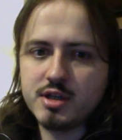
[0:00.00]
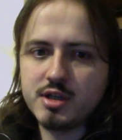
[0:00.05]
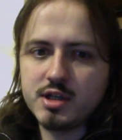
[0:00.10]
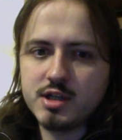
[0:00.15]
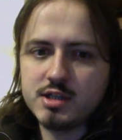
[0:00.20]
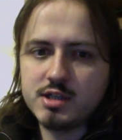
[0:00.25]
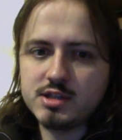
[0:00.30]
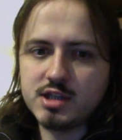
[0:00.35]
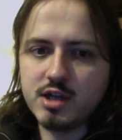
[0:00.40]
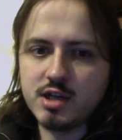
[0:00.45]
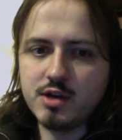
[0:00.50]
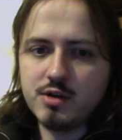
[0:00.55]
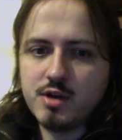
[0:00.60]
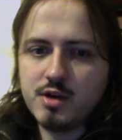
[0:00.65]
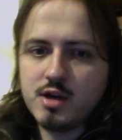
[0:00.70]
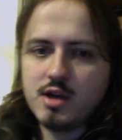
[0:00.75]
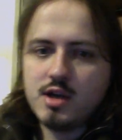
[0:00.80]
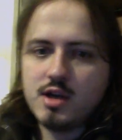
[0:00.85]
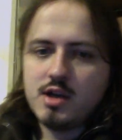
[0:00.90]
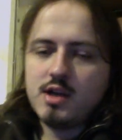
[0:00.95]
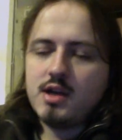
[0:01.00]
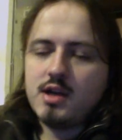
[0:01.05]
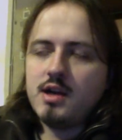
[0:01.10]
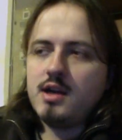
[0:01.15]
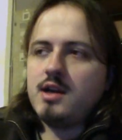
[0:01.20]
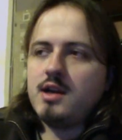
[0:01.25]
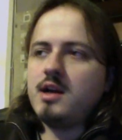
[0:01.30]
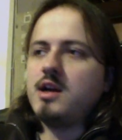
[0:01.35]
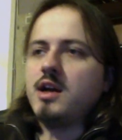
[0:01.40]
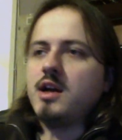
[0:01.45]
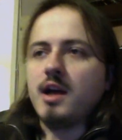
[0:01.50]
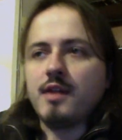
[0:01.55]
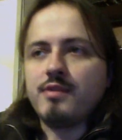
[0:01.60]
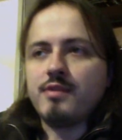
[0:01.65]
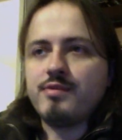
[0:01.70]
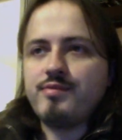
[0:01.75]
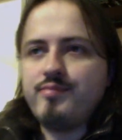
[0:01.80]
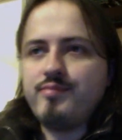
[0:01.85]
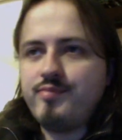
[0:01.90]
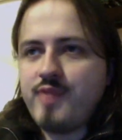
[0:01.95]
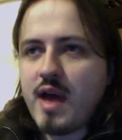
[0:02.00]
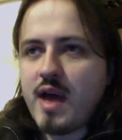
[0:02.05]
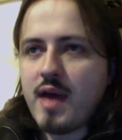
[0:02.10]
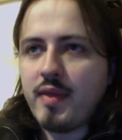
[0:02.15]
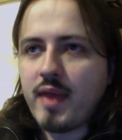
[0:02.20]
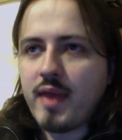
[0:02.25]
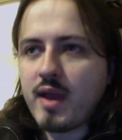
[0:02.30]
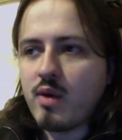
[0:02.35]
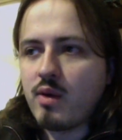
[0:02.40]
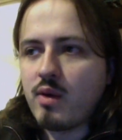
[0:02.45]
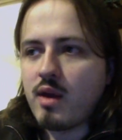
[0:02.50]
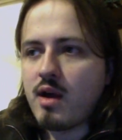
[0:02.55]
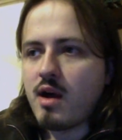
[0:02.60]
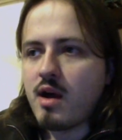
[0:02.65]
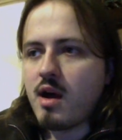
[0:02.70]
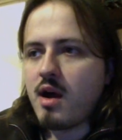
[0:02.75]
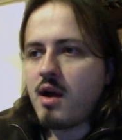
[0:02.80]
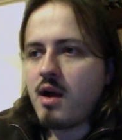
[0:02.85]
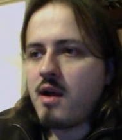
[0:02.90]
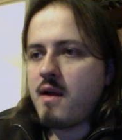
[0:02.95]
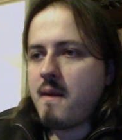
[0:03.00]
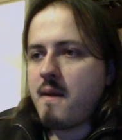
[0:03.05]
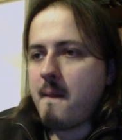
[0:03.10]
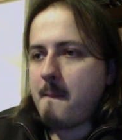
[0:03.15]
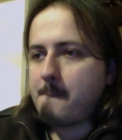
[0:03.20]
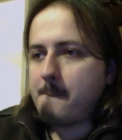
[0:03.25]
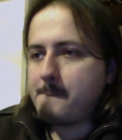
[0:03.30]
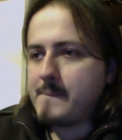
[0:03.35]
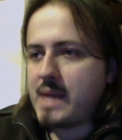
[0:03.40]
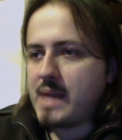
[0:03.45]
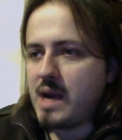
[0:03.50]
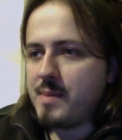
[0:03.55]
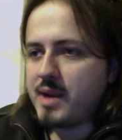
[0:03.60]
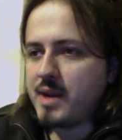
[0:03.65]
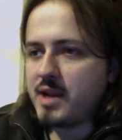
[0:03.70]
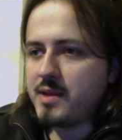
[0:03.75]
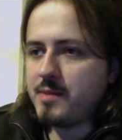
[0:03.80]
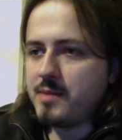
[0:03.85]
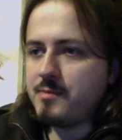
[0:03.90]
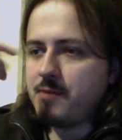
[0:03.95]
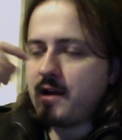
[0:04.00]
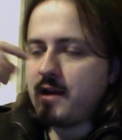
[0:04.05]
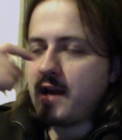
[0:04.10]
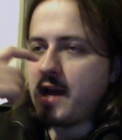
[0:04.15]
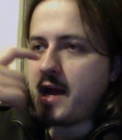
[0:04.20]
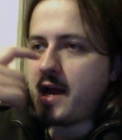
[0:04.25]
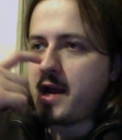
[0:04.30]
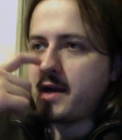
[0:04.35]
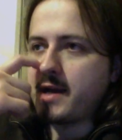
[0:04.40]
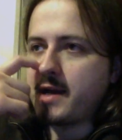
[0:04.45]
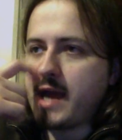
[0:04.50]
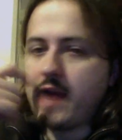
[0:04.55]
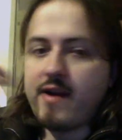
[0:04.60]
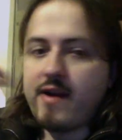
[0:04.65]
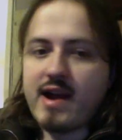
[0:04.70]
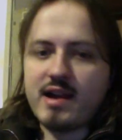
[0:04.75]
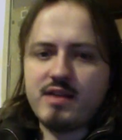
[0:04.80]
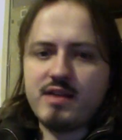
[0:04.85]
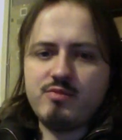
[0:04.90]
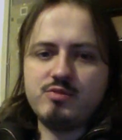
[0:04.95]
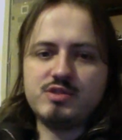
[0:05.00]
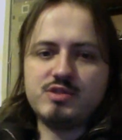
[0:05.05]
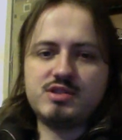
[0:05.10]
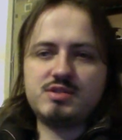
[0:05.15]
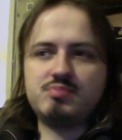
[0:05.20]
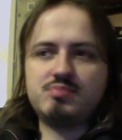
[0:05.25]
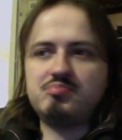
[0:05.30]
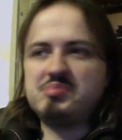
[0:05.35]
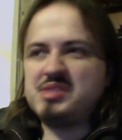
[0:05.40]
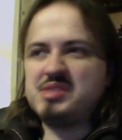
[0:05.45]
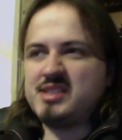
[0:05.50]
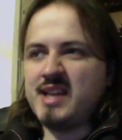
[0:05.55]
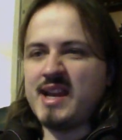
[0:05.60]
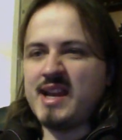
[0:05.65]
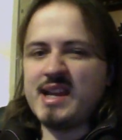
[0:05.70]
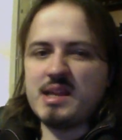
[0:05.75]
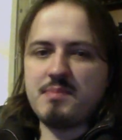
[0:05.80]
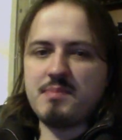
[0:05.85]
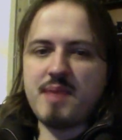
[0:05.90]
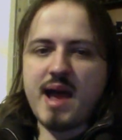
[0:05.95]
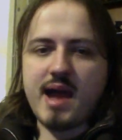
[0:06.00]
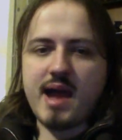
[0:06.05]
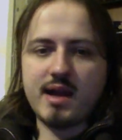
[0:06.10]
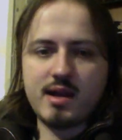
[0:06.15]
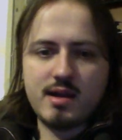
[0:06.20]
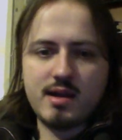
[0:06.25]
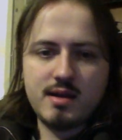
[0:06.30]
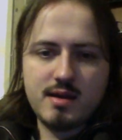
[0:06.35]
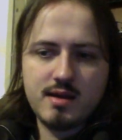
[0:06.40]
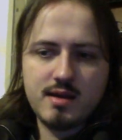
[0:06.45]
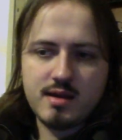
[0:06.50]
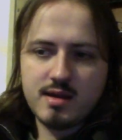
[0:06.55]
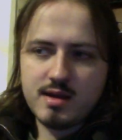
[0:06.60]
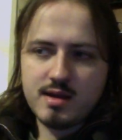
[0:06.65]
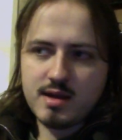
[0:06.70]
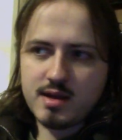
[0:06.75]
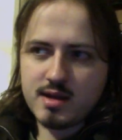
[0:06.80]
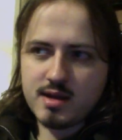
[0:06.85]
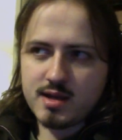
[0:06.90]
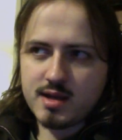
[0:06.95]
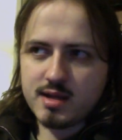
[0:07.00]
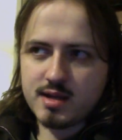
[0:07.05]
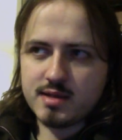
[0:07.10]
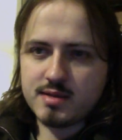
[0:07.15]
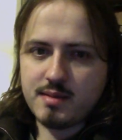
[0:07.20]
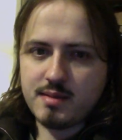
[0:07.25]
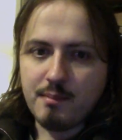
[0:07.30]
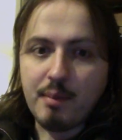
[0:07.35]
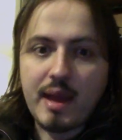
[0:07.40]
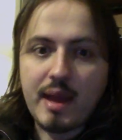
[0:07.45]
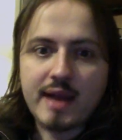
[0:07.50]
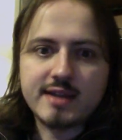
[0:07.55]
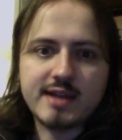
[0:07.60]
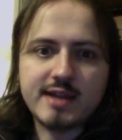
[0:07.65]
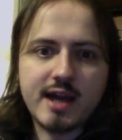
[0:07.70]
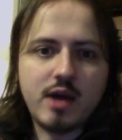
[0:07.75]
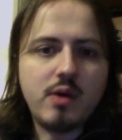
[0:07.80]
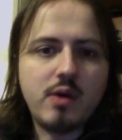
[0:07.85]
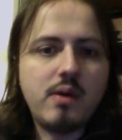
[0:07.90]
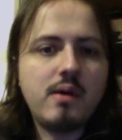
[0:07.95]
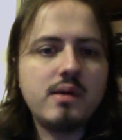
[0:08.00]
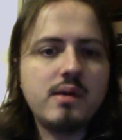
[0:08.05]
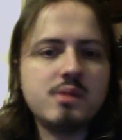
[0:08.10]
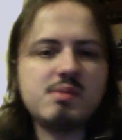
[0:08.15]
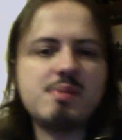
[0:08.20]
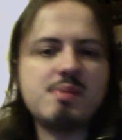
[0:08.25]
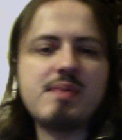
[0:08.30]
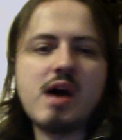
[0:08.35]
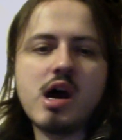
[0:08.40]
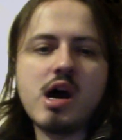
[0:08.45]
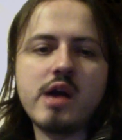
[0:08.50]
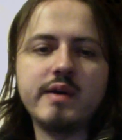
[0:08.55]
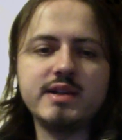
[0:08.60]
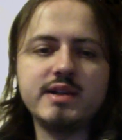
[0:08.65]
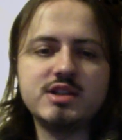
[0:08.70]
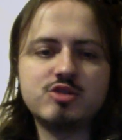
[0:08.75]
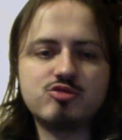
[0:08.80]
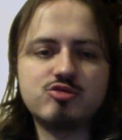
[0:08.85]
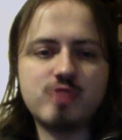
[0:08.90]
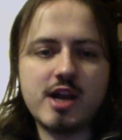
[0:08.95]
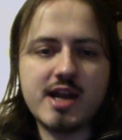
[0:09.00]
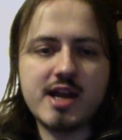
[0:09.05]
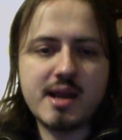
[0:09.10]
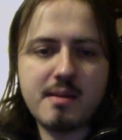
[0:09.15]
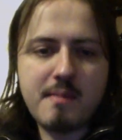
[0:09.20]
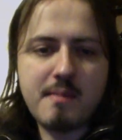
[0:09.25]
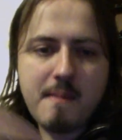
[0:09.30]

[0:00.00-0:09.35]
So there they all are, coming at them, and Karak was staying at the back, and Blacktail and Mabari's running